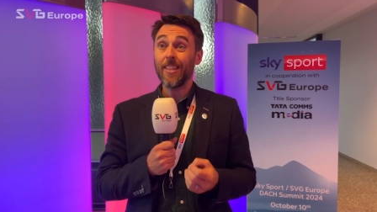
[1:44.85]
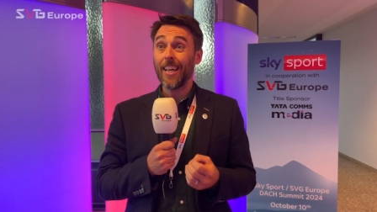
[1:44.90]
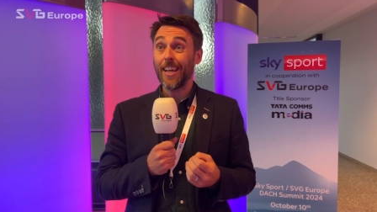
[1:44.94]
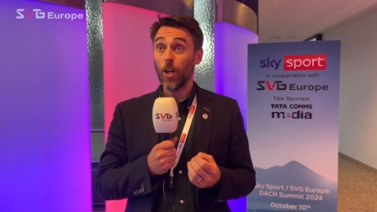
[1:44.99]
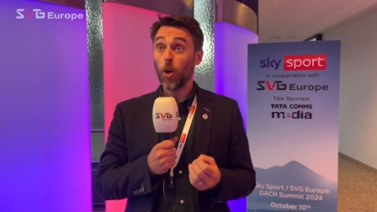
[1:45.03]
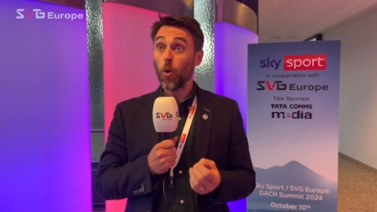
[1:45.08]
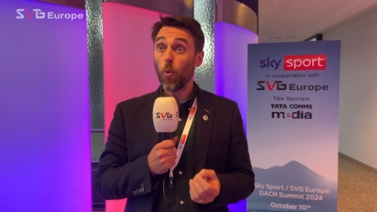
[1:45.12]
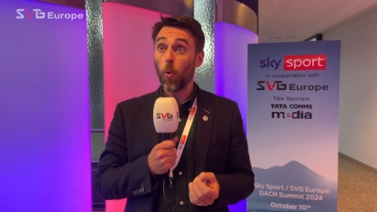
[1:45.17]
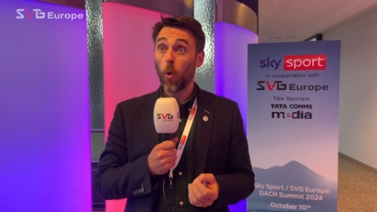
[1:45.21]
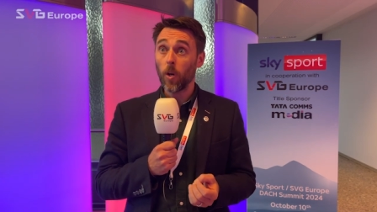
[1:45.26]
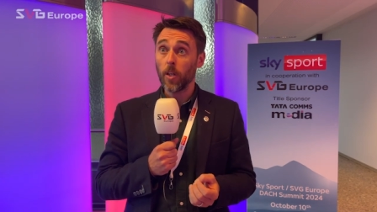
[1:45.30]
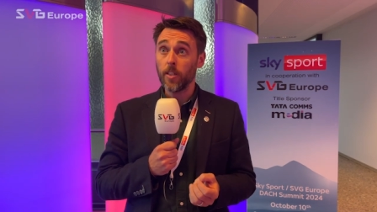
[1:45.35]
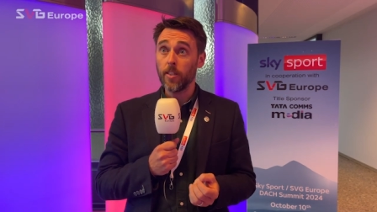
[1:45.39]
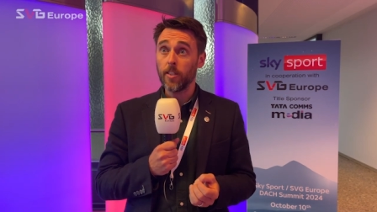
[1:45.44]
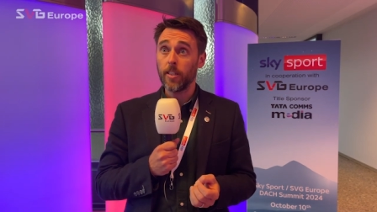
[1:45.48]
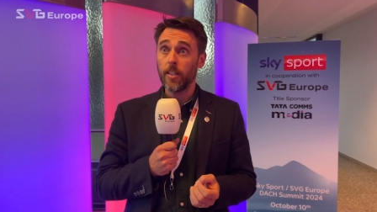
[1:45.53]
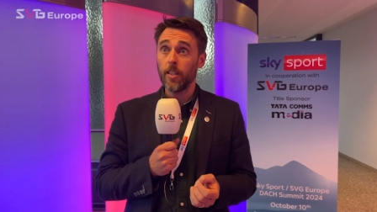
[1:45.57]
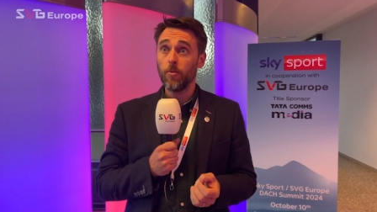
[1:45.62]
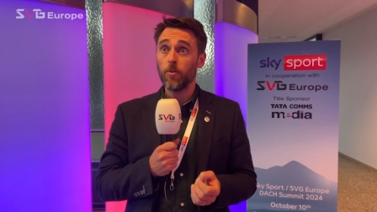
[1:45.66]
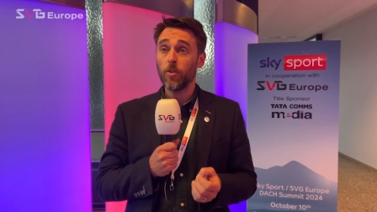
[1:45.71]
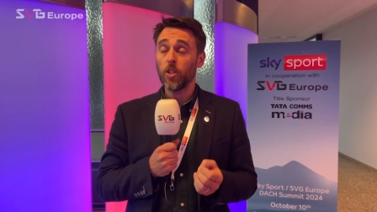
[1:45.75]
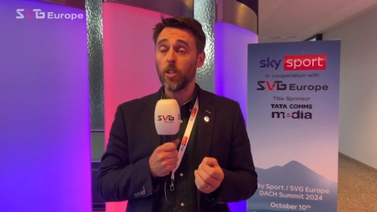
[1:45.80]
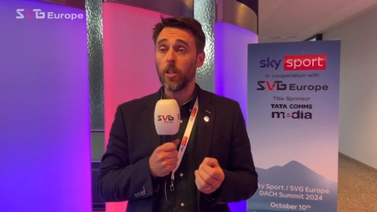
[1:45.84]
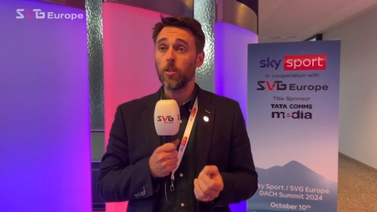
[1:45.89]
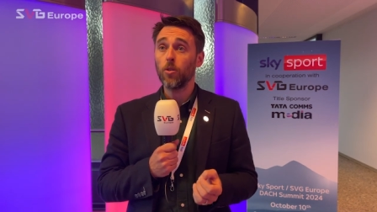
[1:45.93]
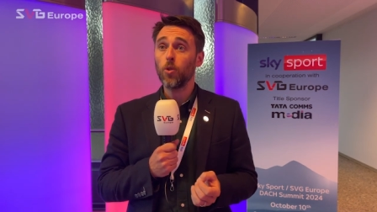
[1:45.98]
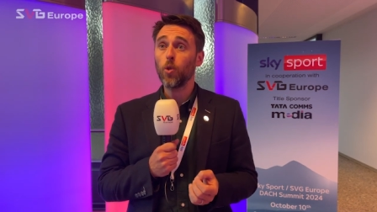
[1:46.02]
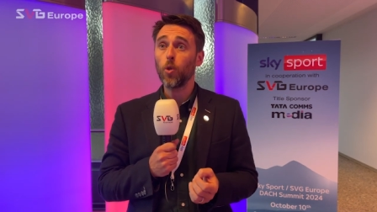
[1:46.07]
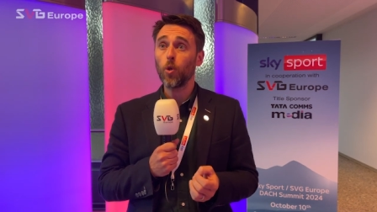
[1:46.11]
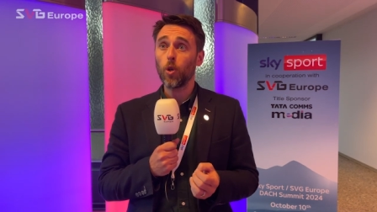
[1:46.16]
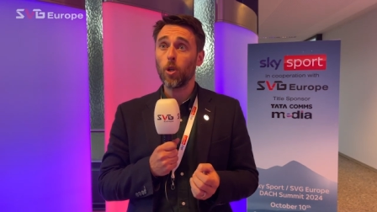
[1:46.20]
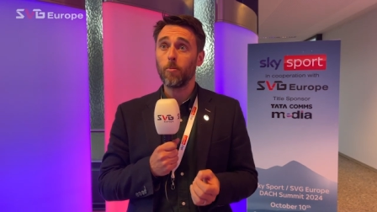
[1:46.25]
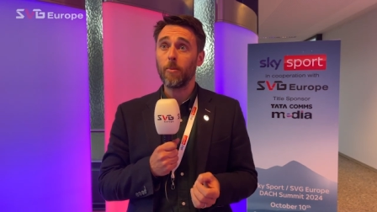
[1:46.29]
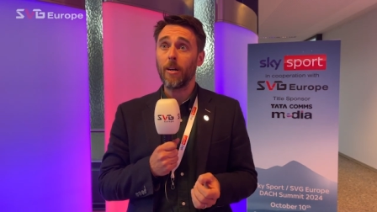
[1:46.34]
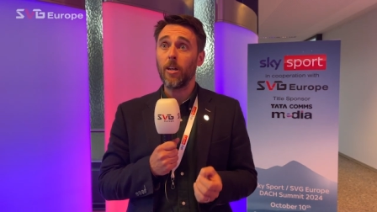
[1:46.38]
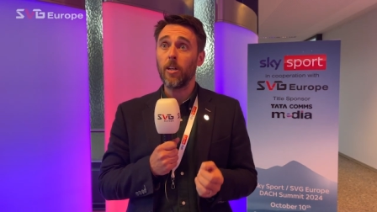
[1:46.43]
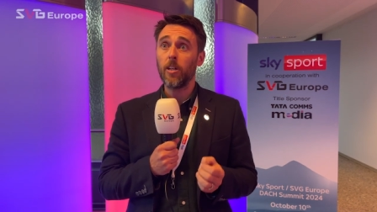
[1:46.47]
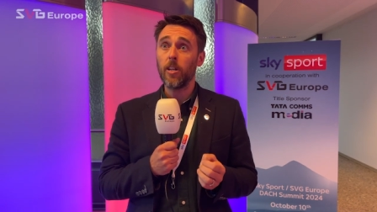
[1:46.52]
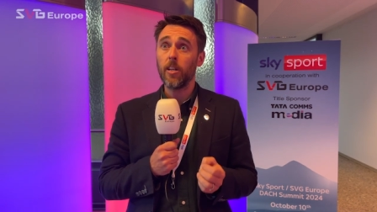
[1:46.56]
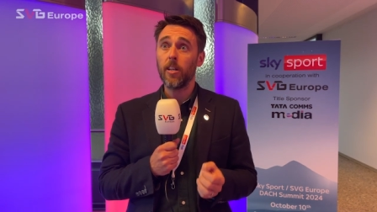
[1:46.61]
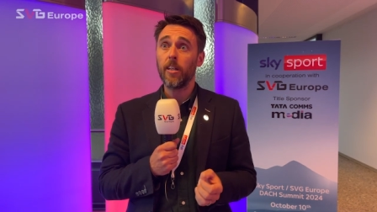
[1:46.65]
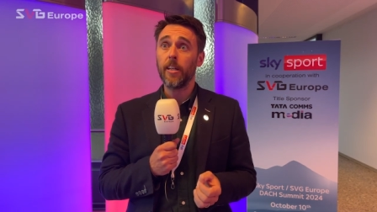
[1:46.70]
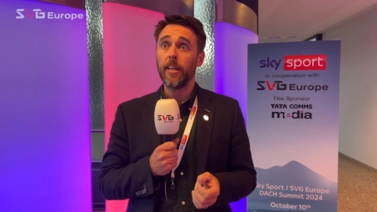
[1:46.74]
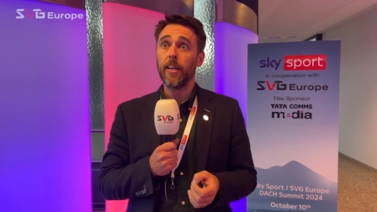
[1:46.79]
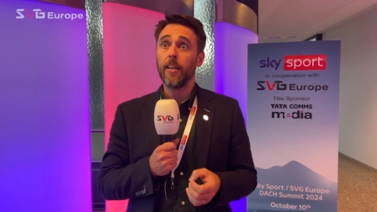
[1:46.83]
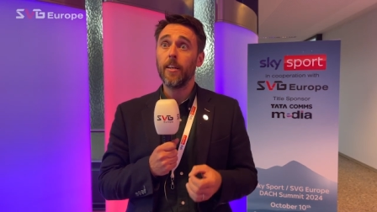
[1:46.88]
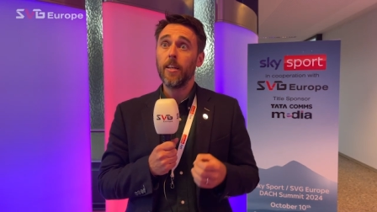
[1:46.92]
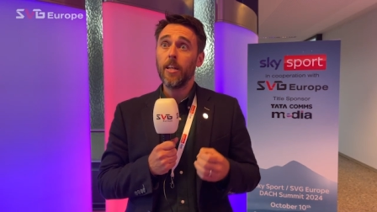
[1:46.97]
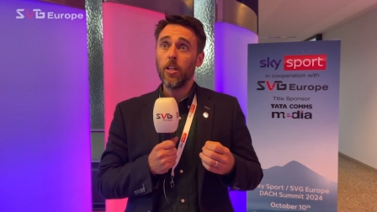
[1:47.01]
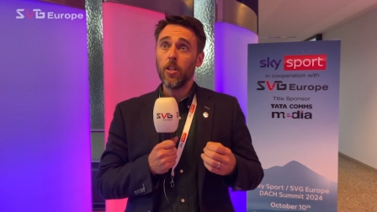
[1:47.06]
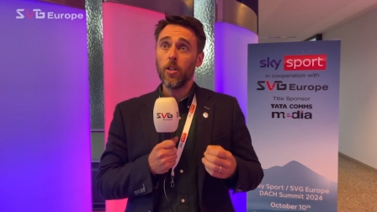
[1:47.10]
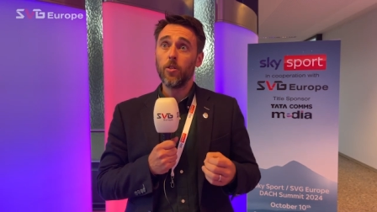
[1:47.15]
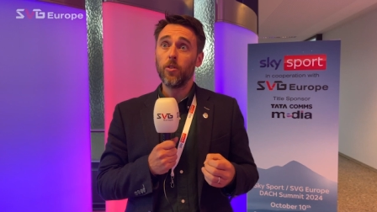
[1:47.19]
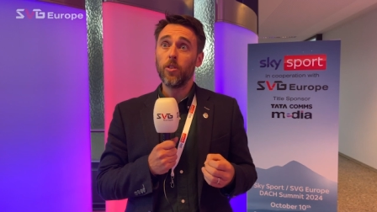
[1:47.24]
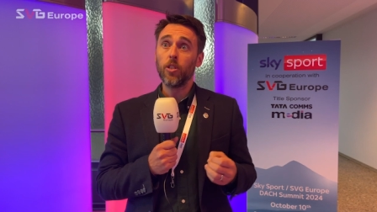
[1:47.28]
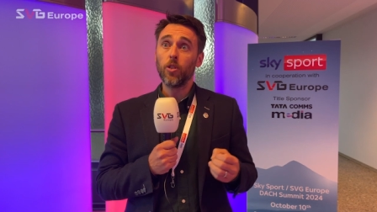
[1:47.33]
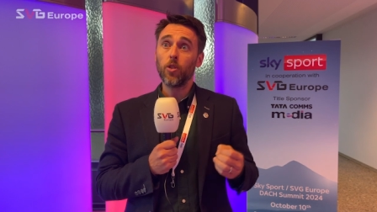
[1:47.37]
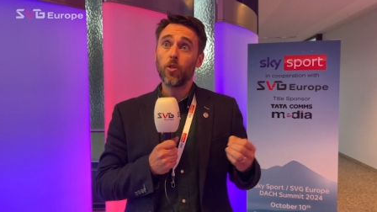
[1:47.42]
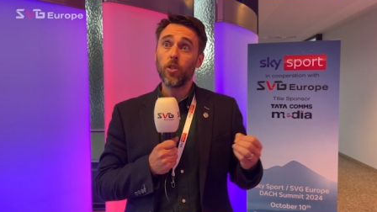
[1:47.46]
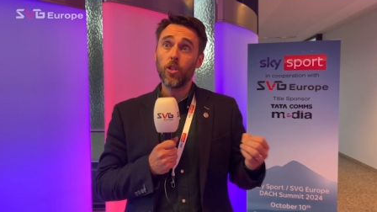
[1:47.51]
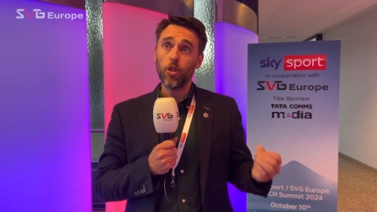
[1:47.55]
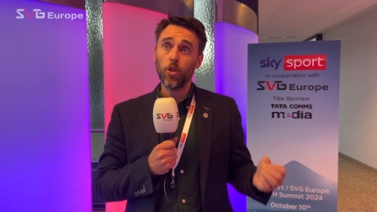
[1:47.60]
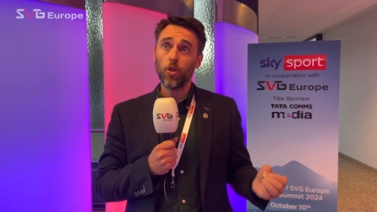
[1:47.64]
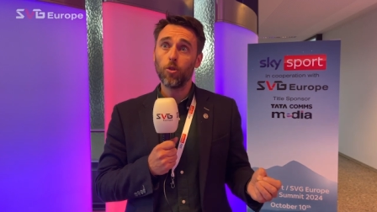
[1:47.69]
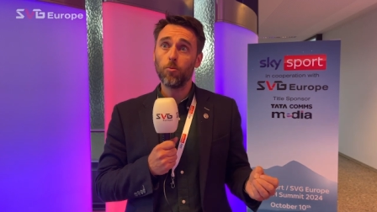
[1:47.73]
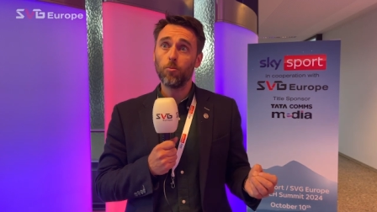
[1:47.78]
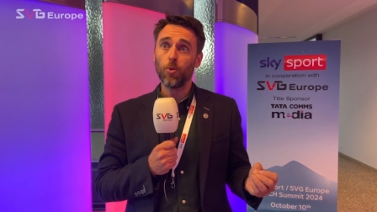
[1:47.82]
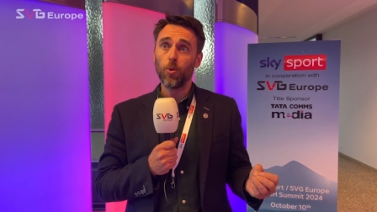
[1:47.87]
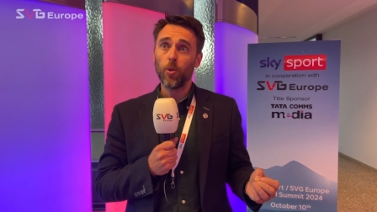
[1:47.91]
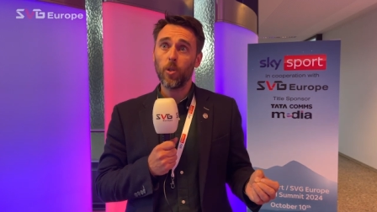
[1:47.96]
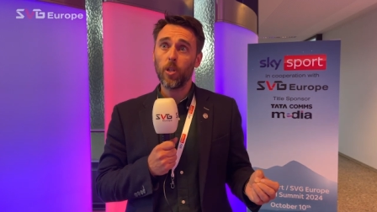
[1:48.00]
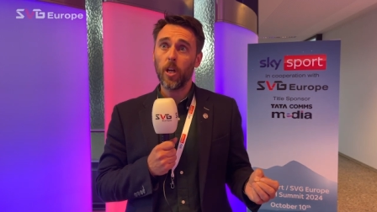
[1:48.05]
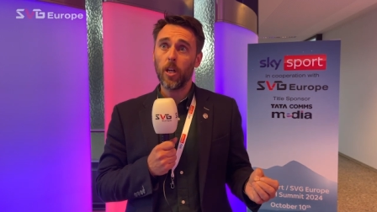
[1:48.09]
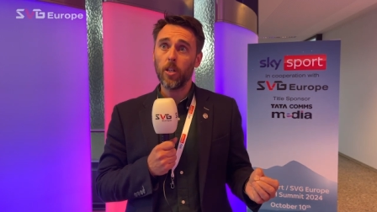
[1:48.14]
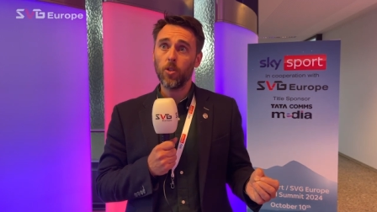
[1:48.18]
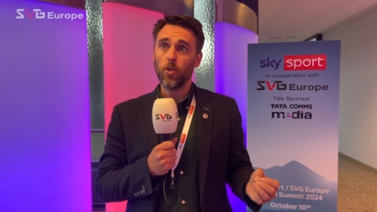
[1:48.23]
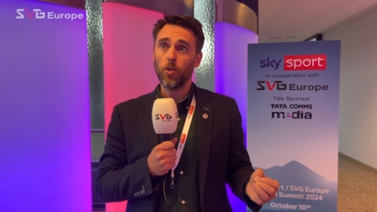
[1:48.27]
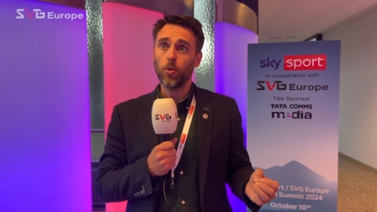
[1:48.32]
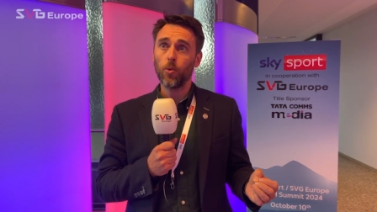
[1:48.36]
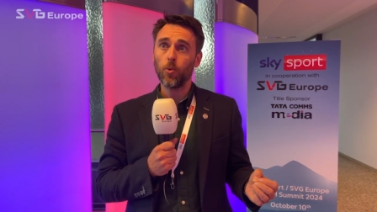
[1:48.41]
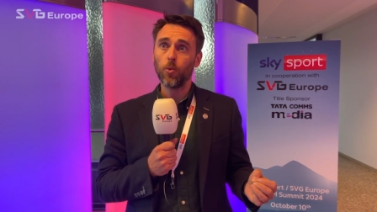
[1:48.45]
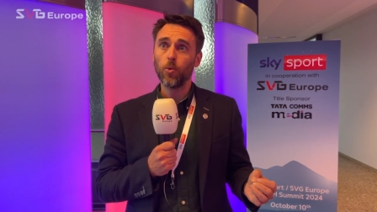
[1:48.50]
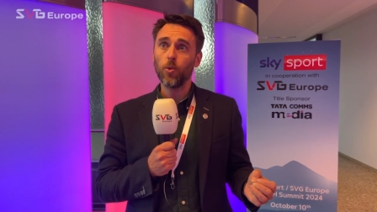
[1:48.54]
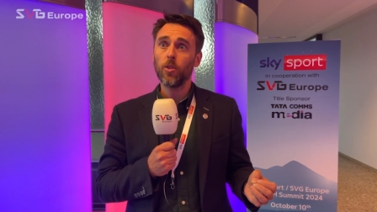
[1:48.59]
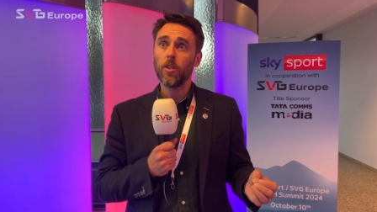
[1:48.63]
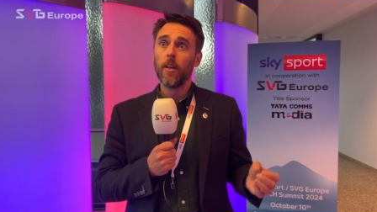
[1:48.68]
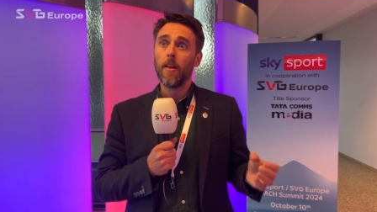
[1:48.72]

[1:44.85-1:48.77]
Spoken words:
that quality, which I was talking about earlier, using traditional broadcast tools,